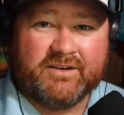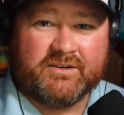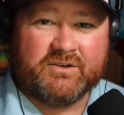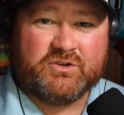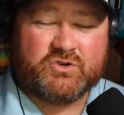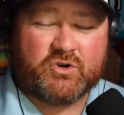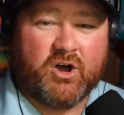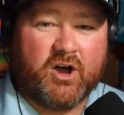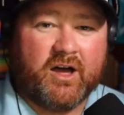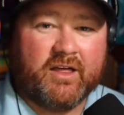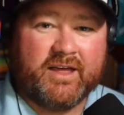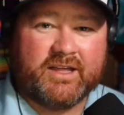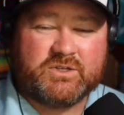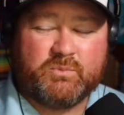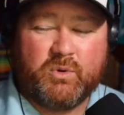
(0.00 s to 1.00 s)
draw
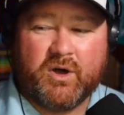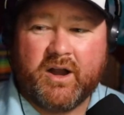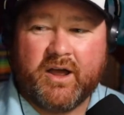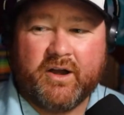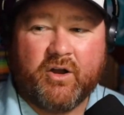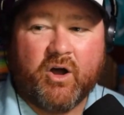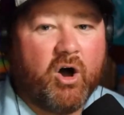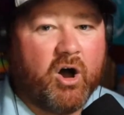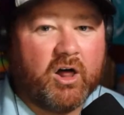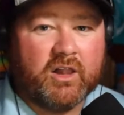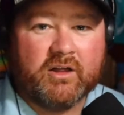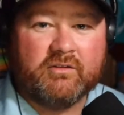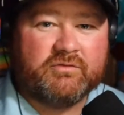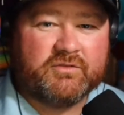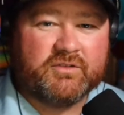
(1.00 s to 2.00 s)
that's put on all
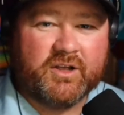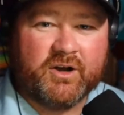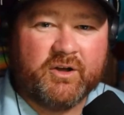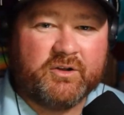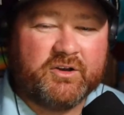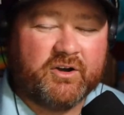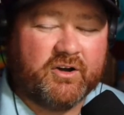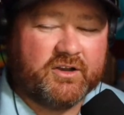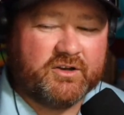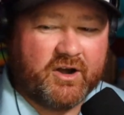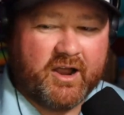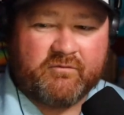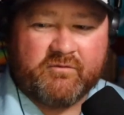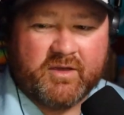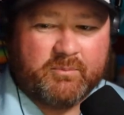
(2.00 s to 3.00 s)
of your
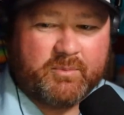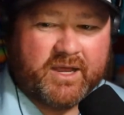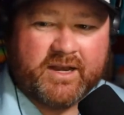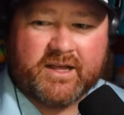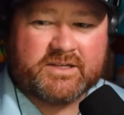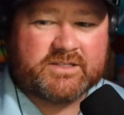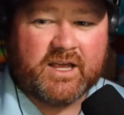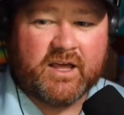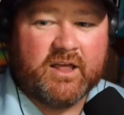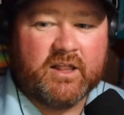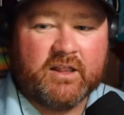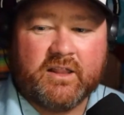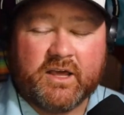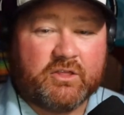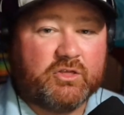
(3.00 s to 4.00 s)
MVP discs,
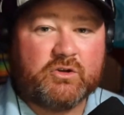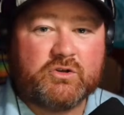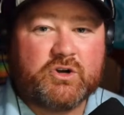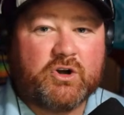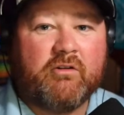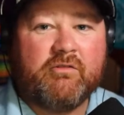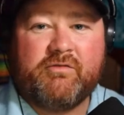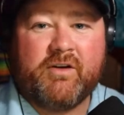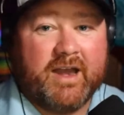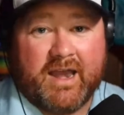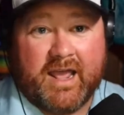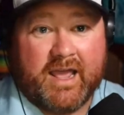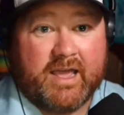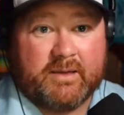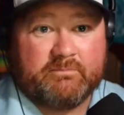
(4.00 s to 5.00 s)
like those are all fun
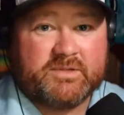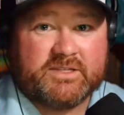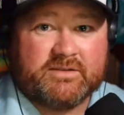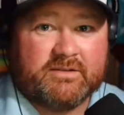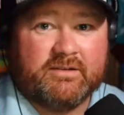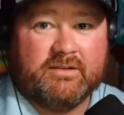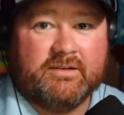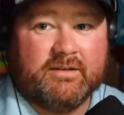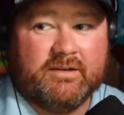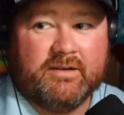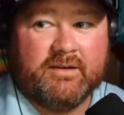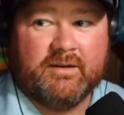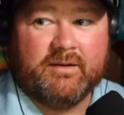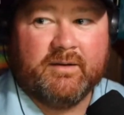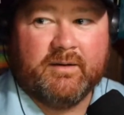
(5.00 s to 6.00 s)
names,
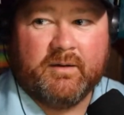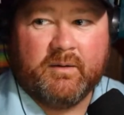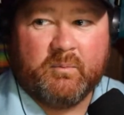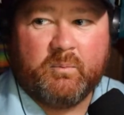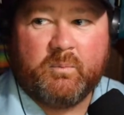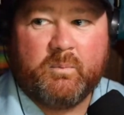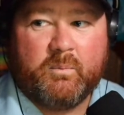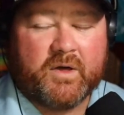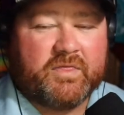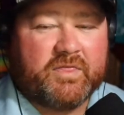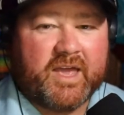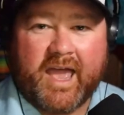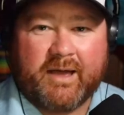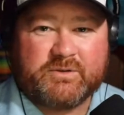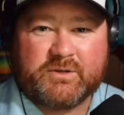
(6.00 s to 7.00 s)
but
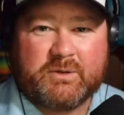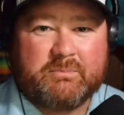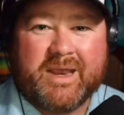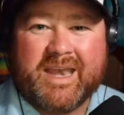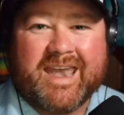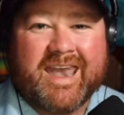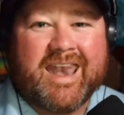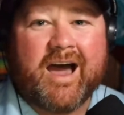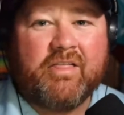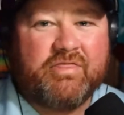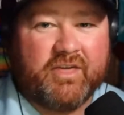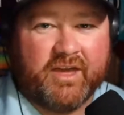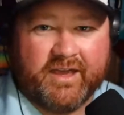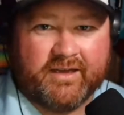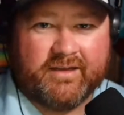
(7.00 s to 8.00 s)
they absolutely mean
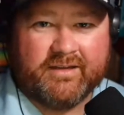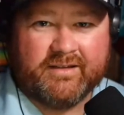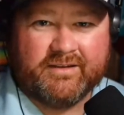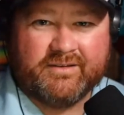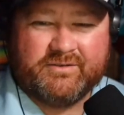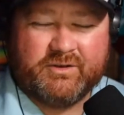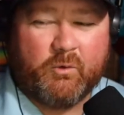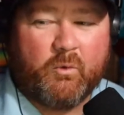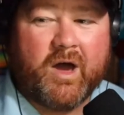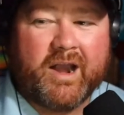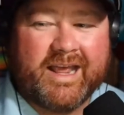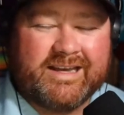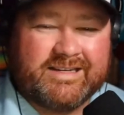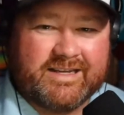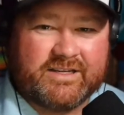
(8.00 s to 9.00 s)
nothing to what
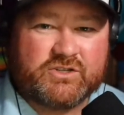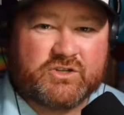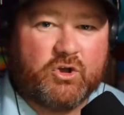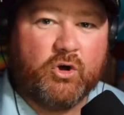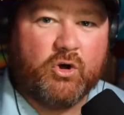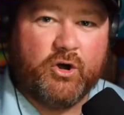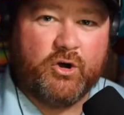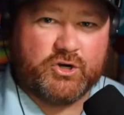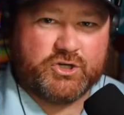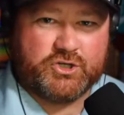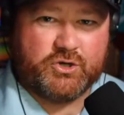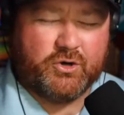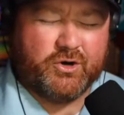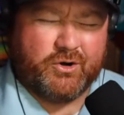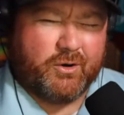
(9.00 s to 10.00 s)
a disc could or
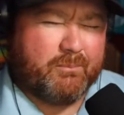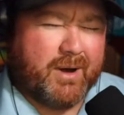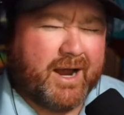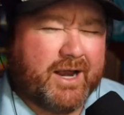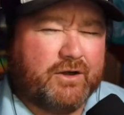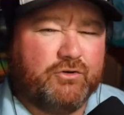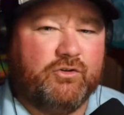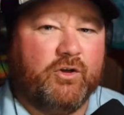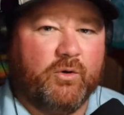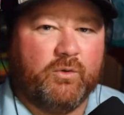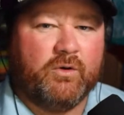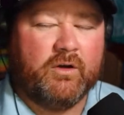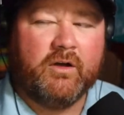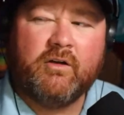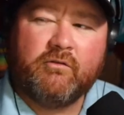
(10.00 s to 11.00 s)
should or might do
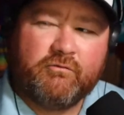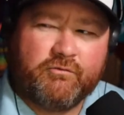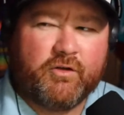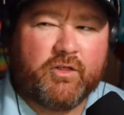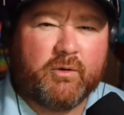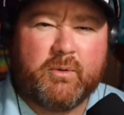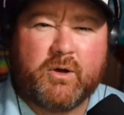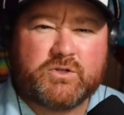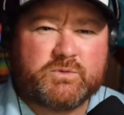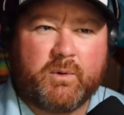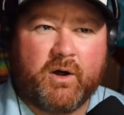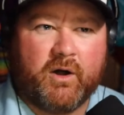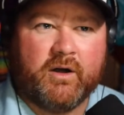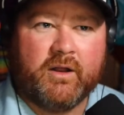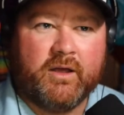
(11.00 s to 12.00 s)
for the most
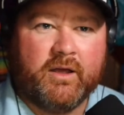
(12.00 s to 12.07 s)
part.